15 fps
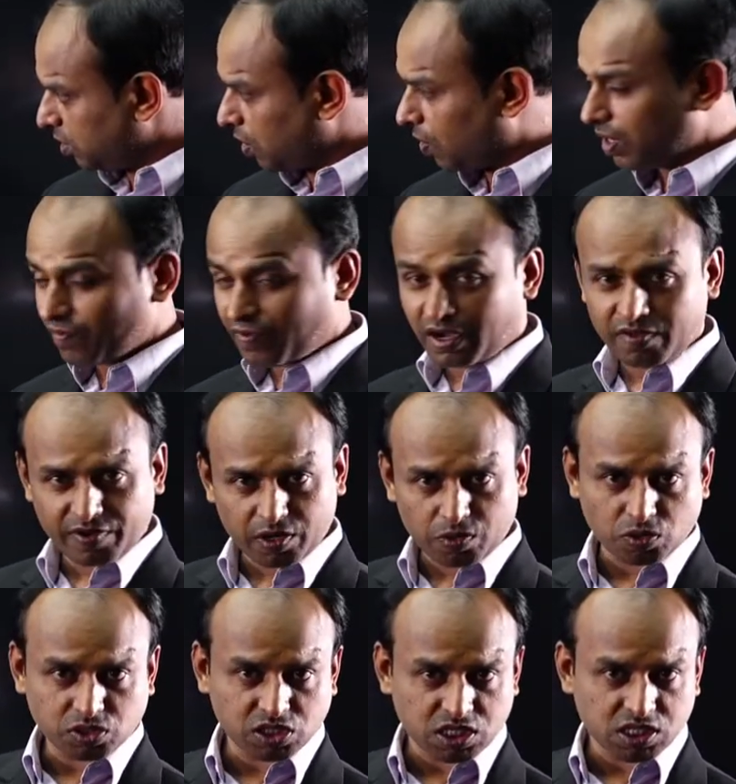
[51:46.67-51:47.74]
Now different
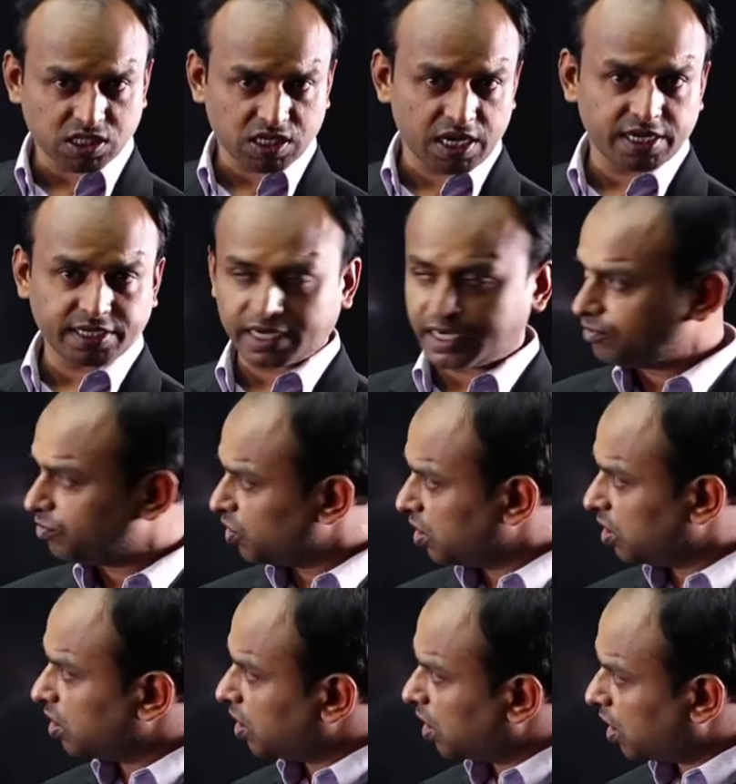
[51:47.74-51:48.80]
different questions related.
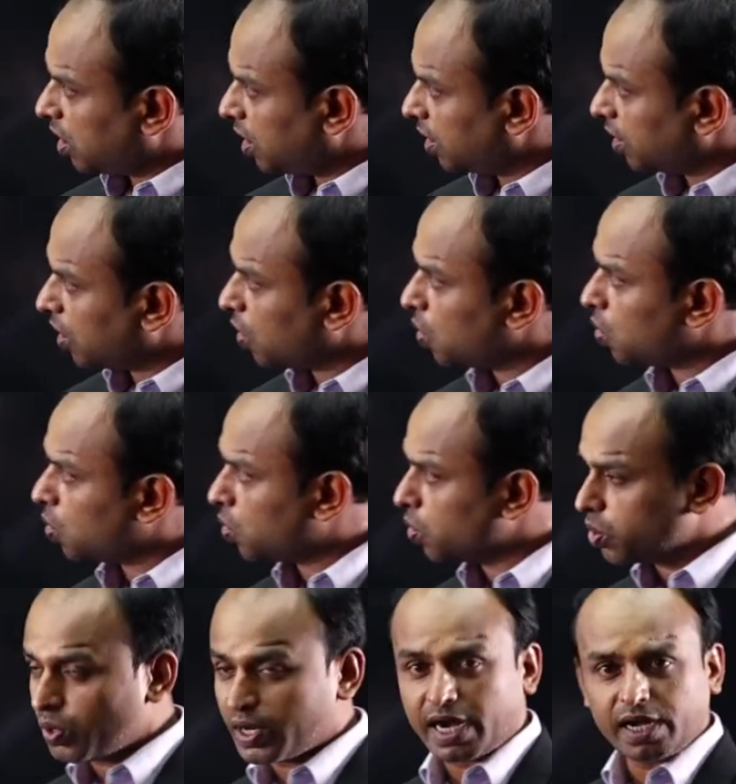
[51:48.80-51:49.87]
Uh, now
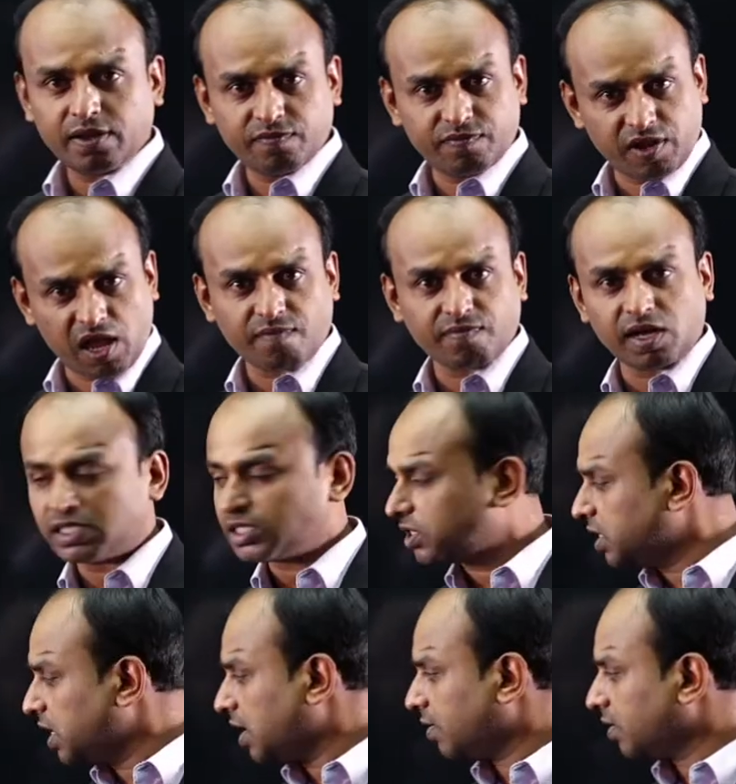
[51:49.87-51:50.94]
you will get free of
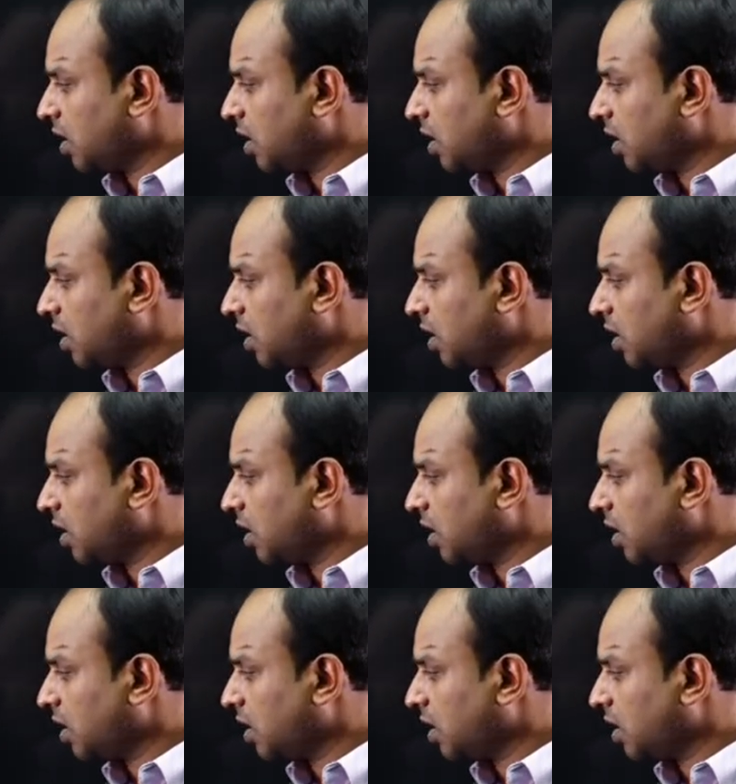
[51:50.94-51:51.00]
cost here.